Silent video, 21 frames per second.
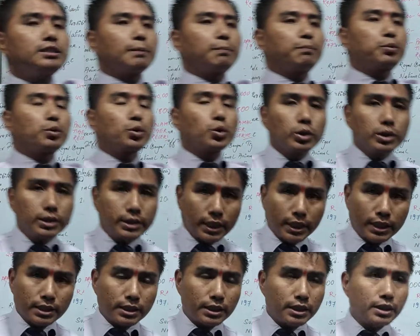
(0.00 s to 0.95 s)
a
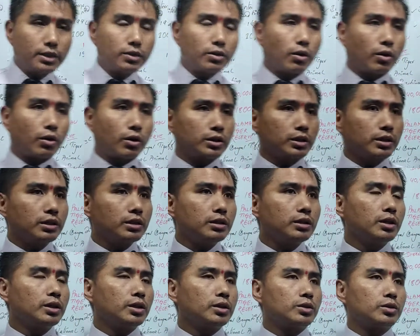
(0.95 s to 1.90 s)
project in order
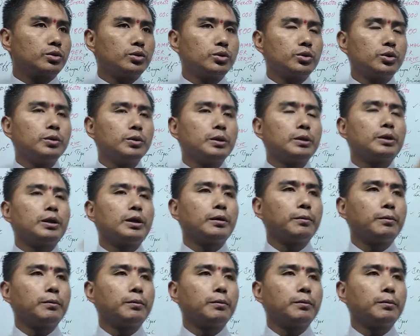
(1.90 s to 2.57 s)
to